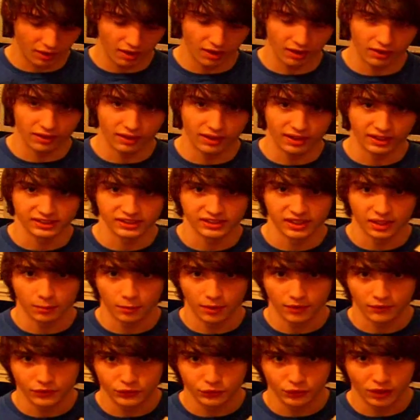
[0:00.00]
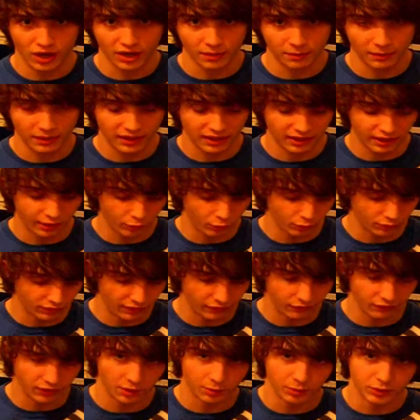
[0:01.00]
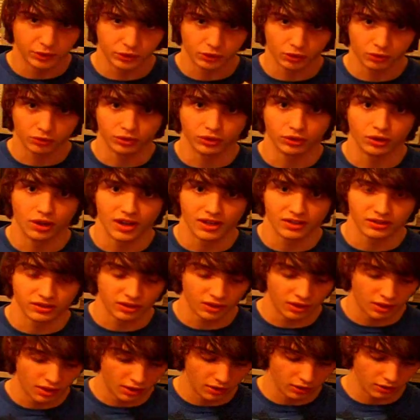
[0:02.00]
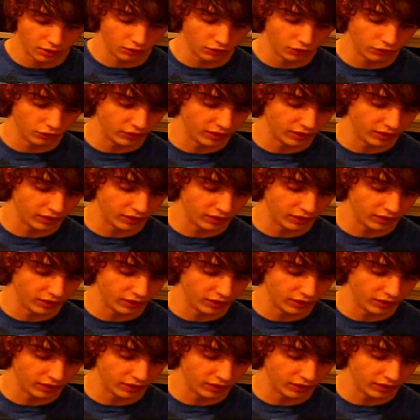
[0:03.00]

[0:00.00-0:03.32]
the next time we have a track meet, and I will definitely be showing you guys those